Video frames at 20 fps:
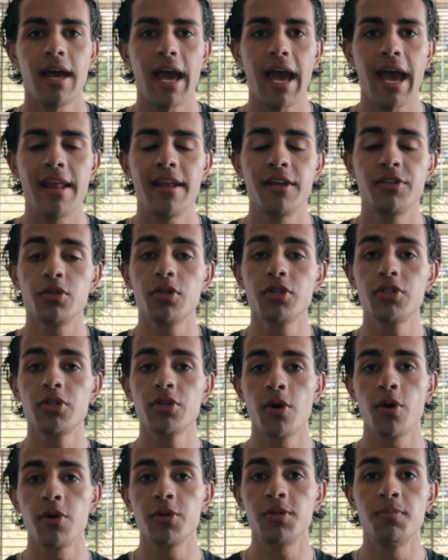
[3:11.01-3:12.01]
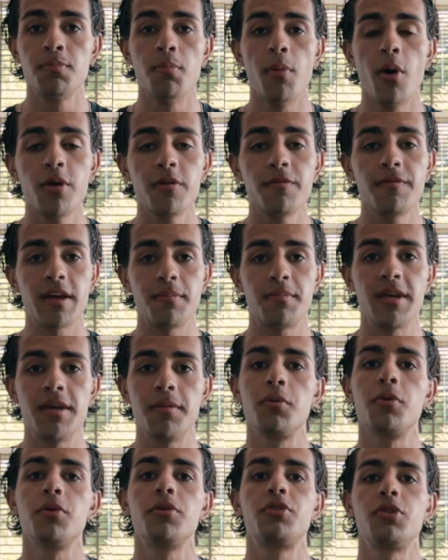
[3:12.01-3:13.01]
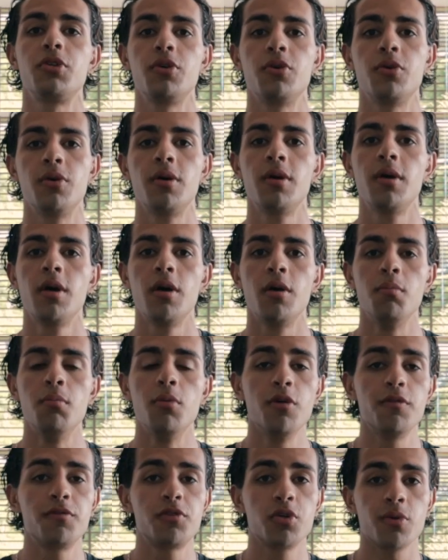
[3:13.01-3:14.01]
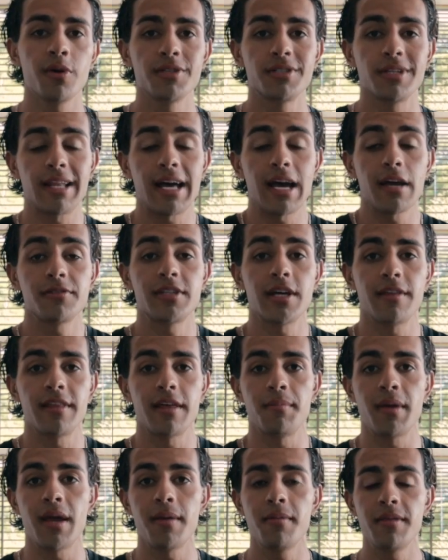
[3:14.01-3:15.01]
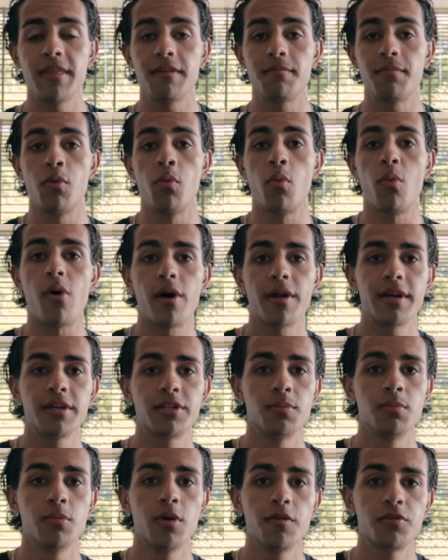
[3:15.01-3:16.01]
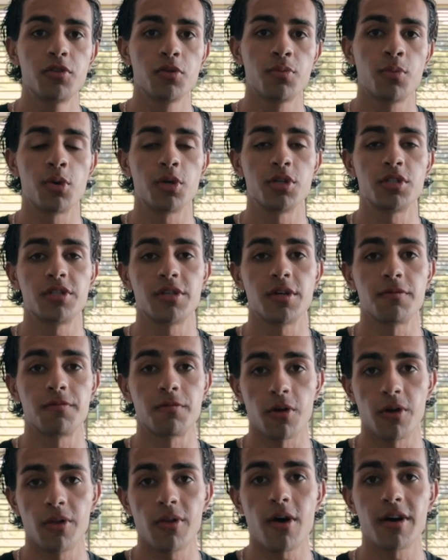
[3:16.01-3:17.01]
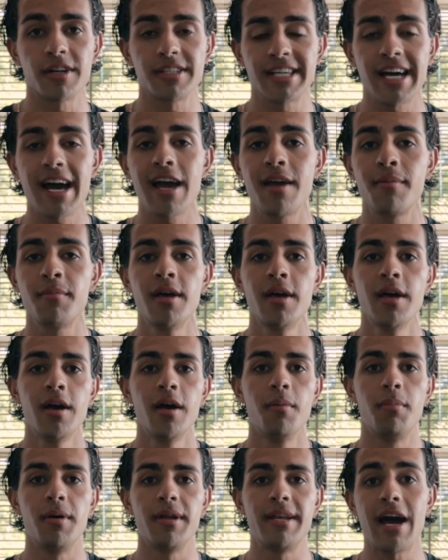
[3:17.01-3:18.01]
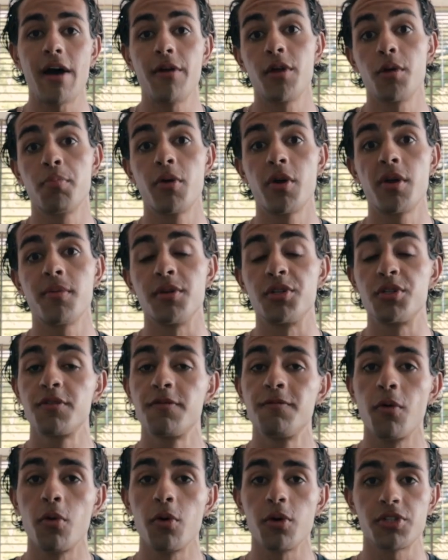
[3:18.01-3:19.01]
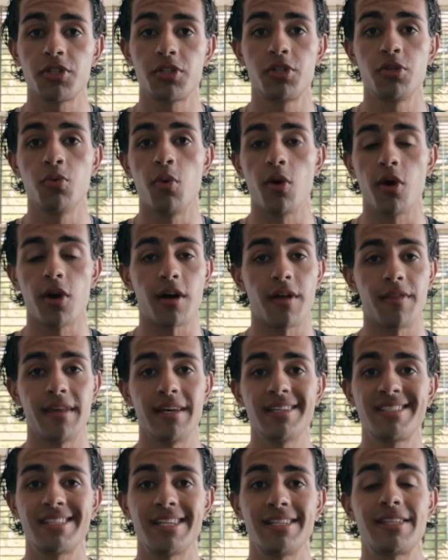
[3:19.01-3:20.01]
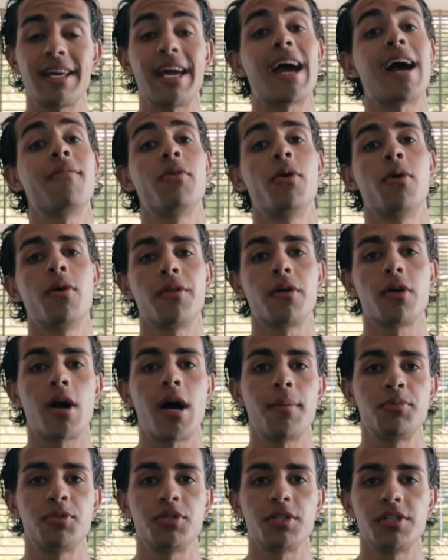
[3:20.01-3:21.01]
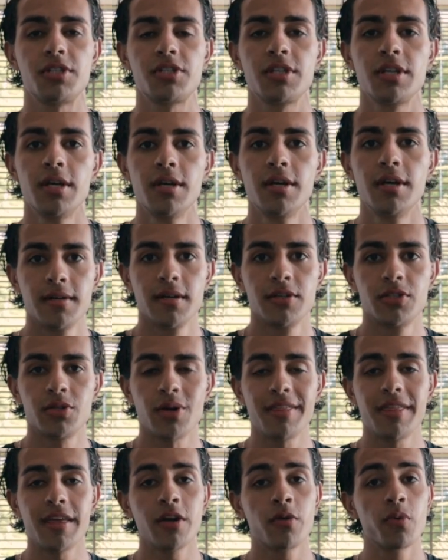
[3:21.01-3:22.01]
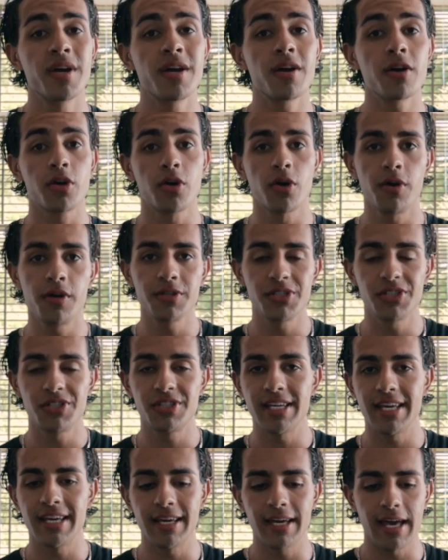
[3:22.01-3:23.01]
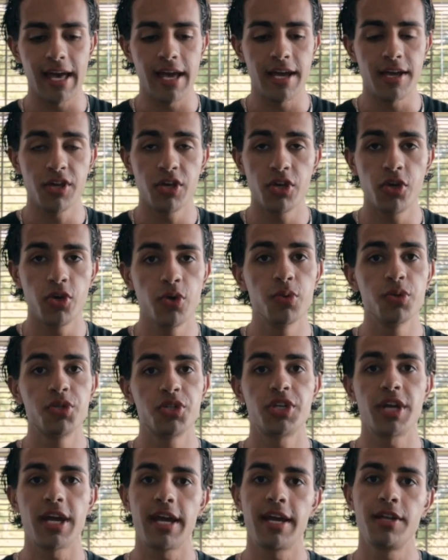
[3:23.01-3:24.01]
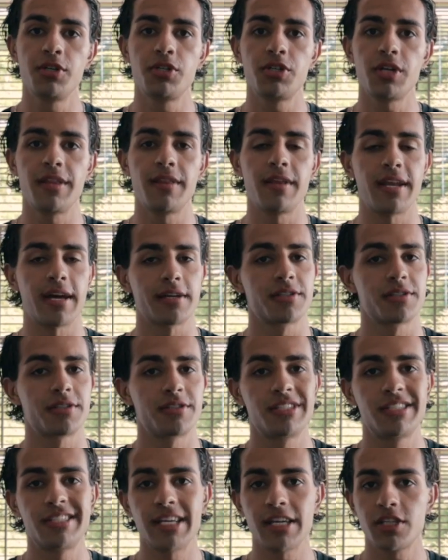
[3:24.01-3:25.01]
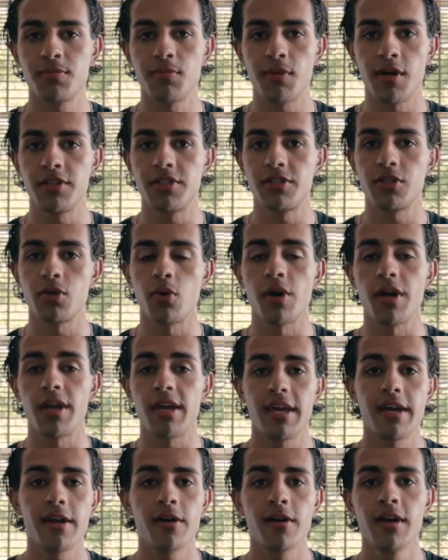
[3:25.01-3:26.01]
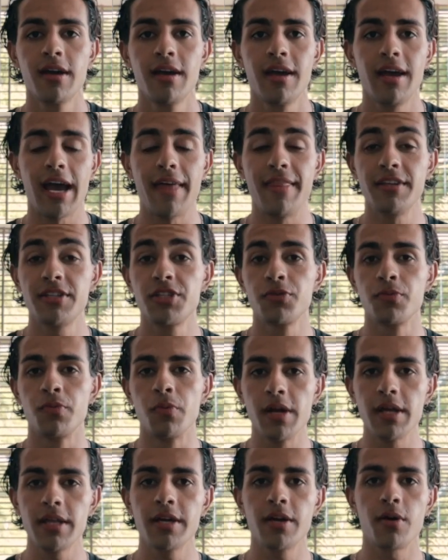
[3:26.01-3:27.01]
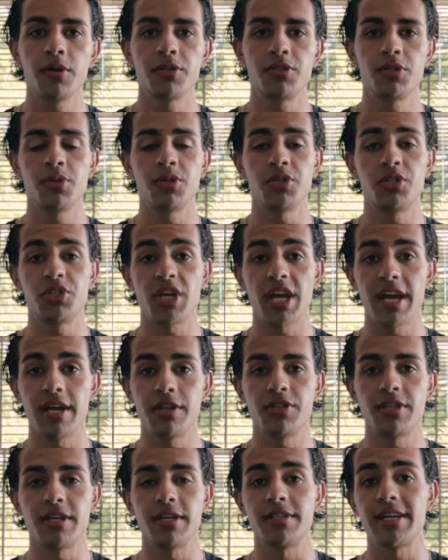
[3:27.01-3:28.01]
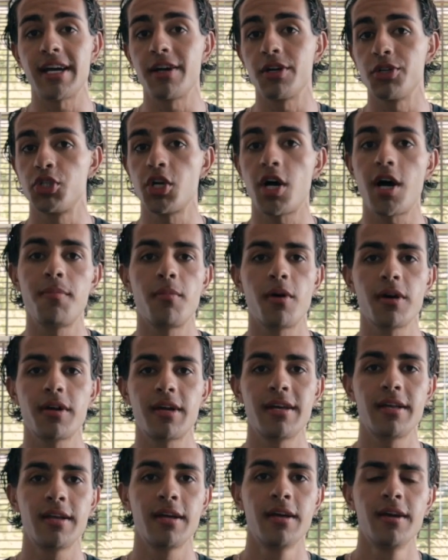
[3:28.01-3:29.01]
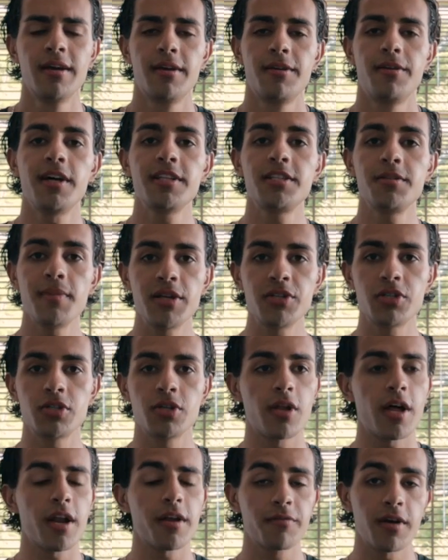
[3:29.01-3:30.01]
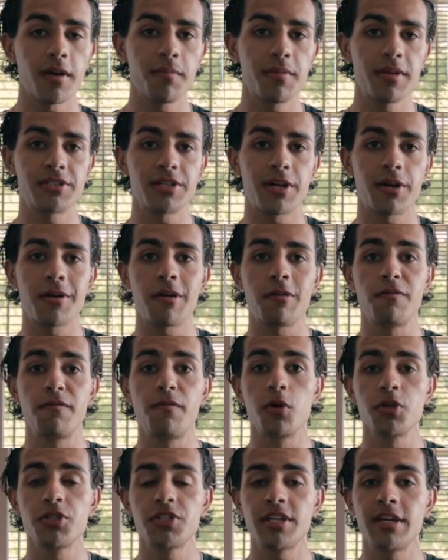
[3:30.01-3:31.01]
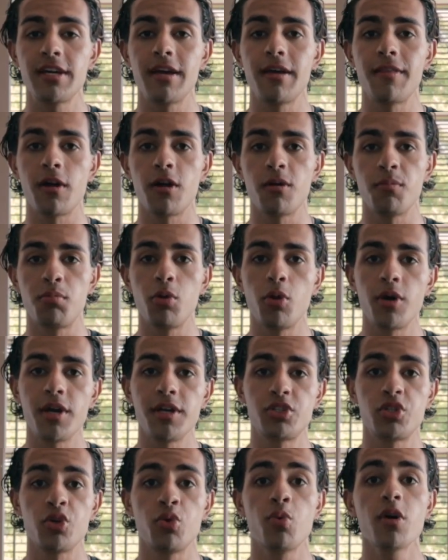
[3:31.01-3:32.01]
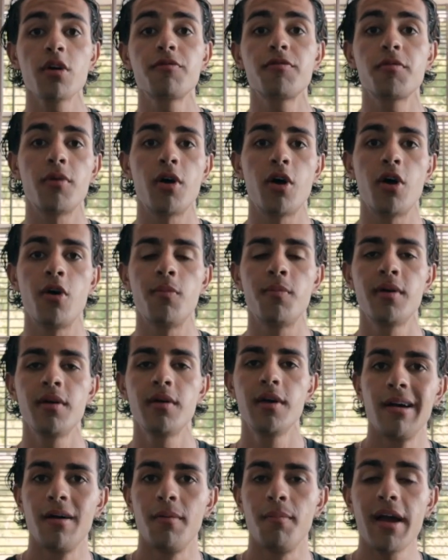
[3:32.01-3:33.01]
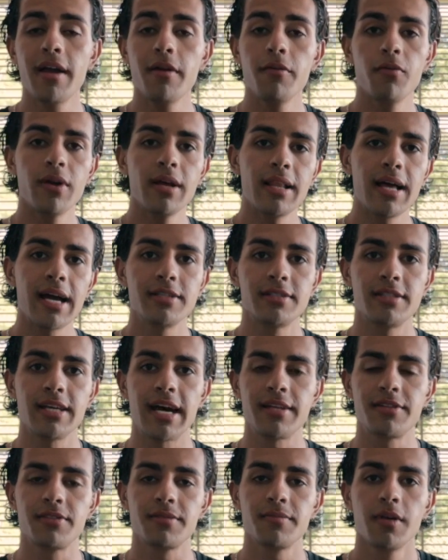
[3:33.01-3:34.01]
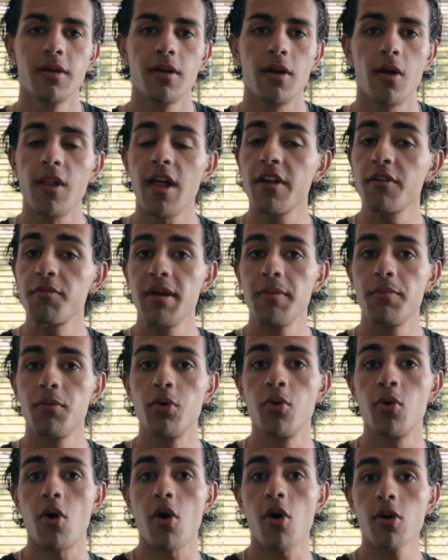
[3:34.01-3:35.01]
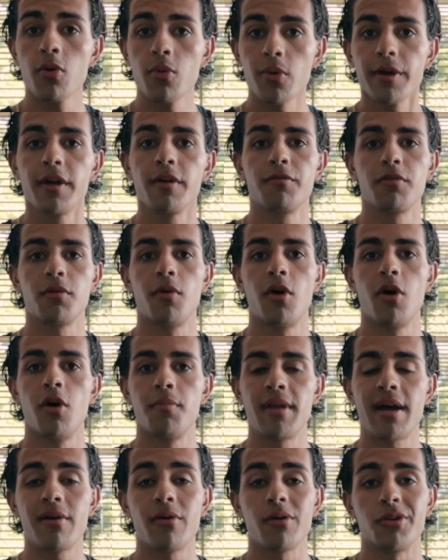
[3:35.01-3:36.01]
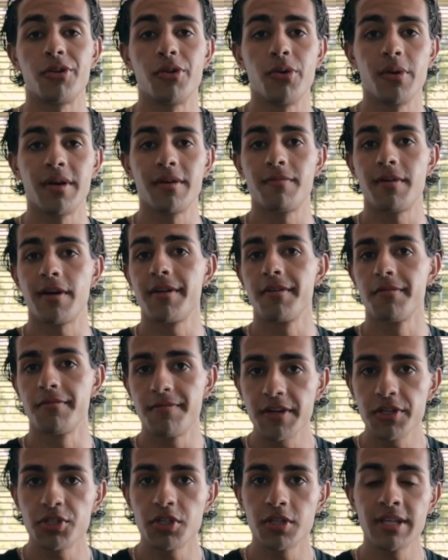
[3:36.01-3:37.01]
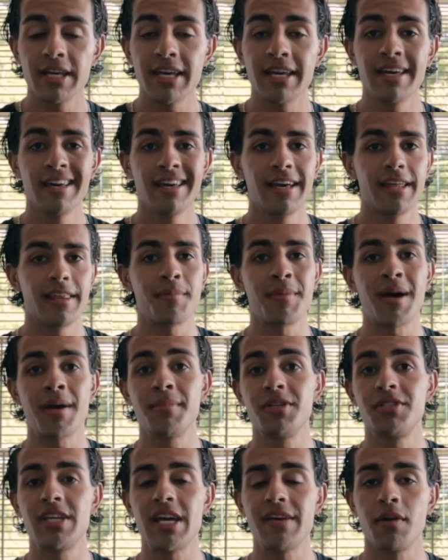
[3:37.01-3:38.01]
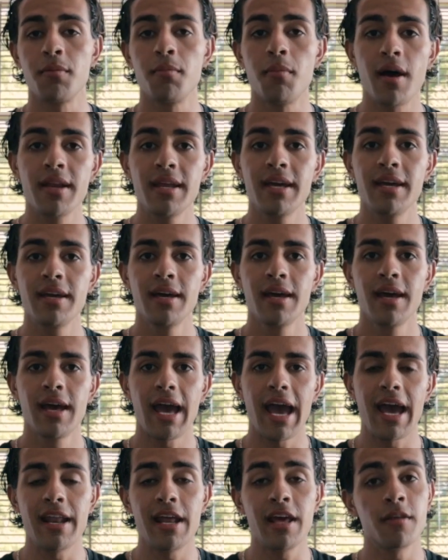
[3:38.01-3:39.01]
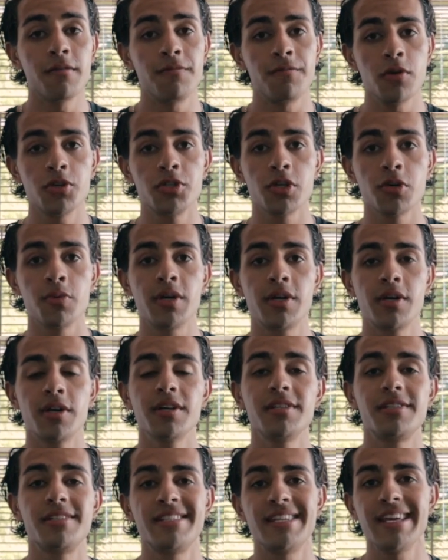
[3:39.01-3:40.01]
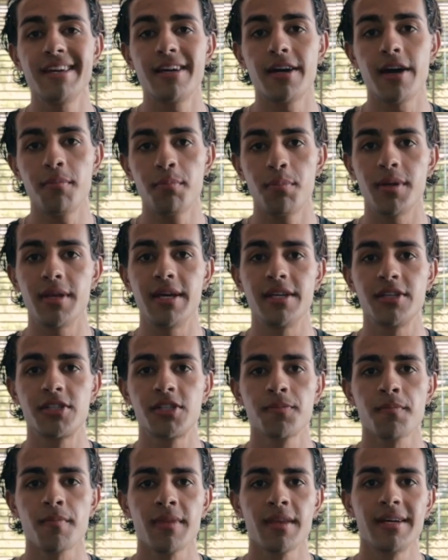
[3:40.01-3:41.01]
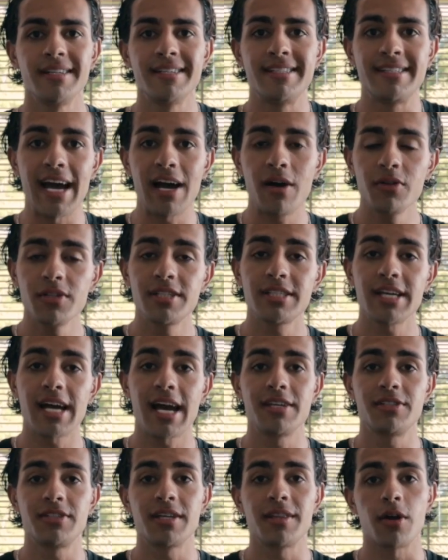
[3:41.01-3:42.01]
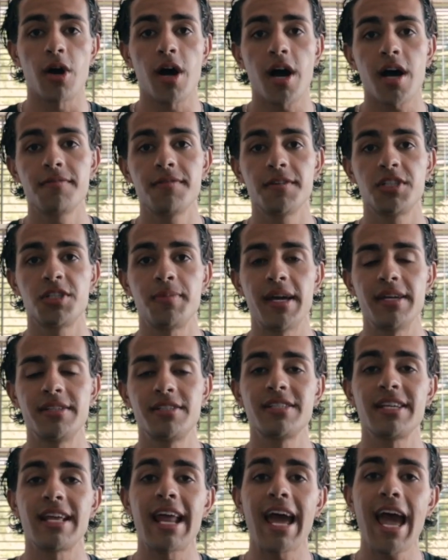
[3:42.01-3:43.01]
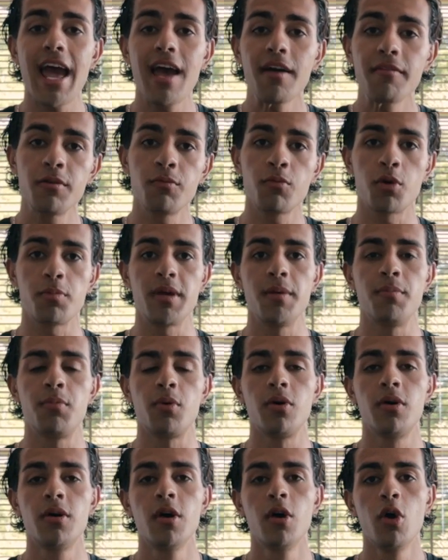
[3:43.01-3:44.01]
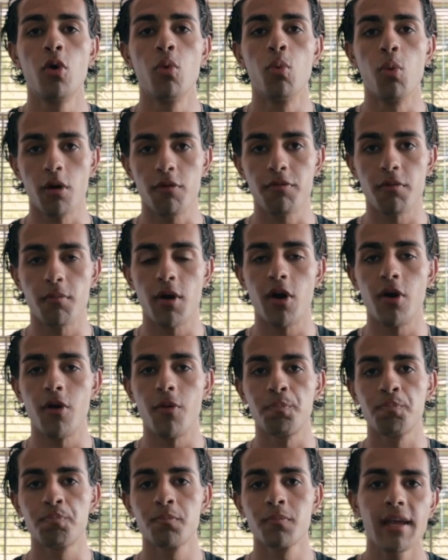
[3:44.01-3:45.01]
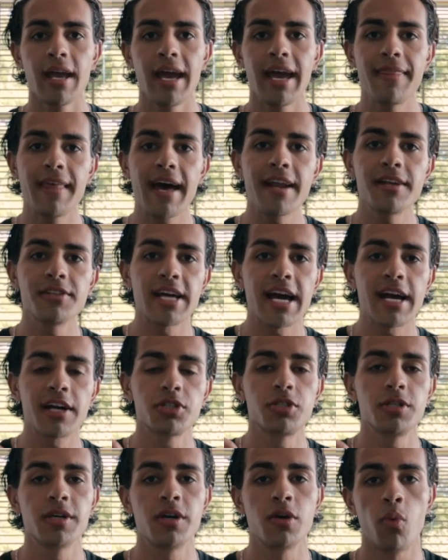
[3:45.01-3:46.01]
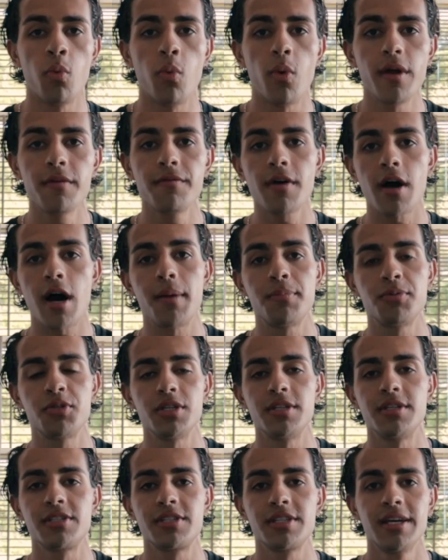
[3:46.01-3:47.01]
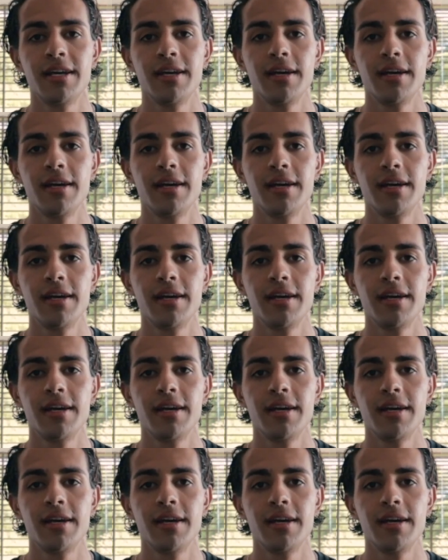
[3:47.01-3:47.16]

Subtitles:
And it's also going to motivate people to move towards a lifestyle that maybe they've been wanting to move towards for a long time, but now they're pretty much forced to work on this since they have no other options. So I think we are going to see a huge change in the next 6 months or a year, and this is really going to change the entire job market. Not to mention, a lot of companies that are now forcing their employees to work from home might realize that a lot of people who are working from home now are doing it very efficiently. They might be saving money, and in the future we could see companies downsizing their office spaces and having more people work from home. And that is actually one of the options